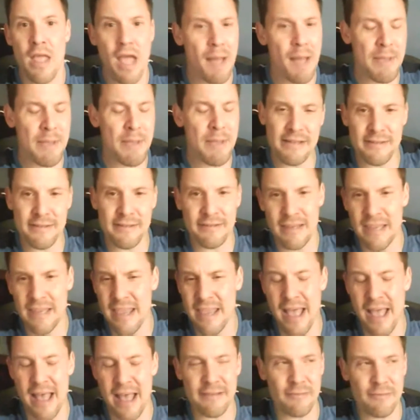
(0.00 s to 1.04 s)
I mean,
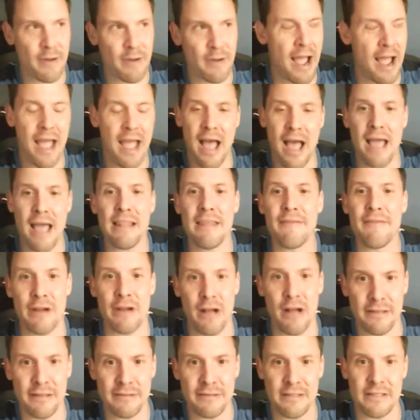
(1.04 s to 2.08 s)
CES, right? I live in
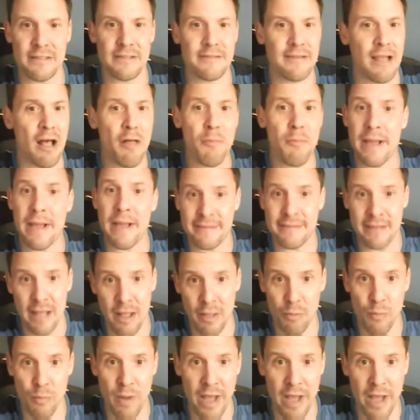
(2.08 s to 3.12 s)
Austin, South by
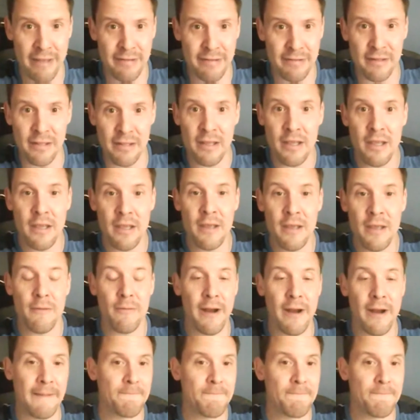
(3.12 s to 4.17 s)
Southwest,
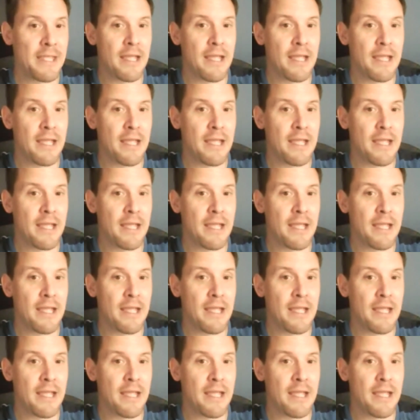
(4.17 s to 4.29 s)
right?